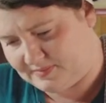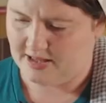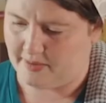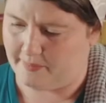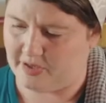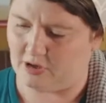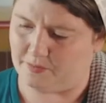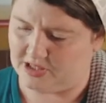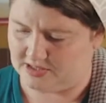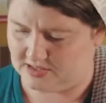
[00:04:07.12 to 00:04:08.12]
The bigger
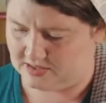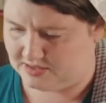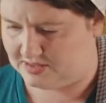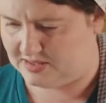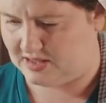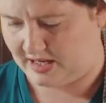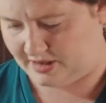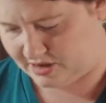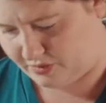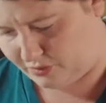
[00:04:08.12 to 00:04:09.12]
pieces
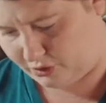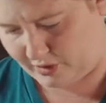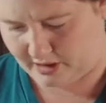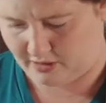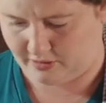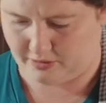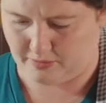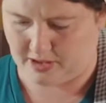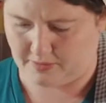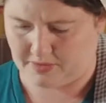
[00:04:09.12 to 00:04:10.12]
that don't grate all the
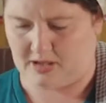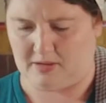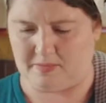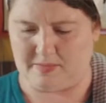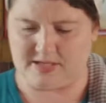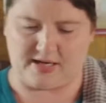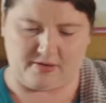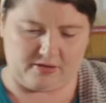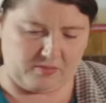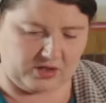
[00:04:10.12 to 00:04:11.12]
way, we can
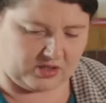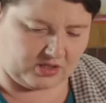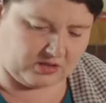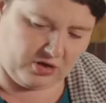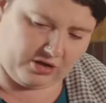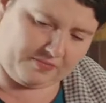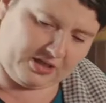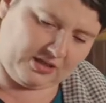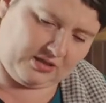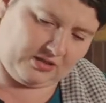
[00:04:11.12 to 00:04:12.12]
tear them into smaller
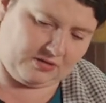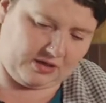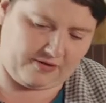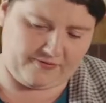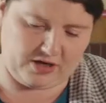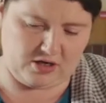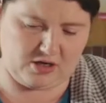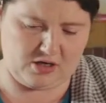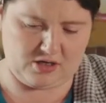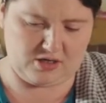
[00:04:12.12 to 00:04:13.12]
pieces with our
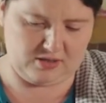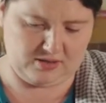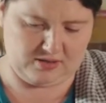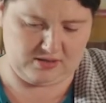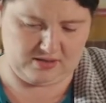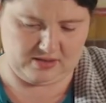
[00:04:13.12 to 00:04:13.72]
fingers.